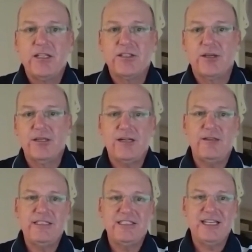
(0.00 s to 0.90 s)
So
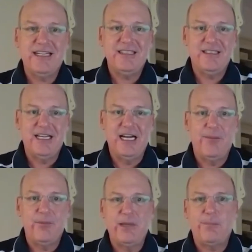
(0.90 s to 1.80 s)
luckily to date,
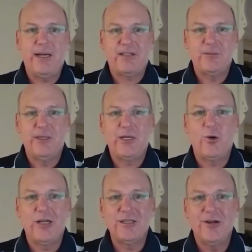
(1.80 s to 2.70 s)
the impact has been
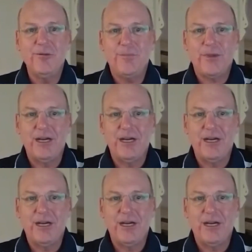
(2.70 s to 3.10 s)
quite low,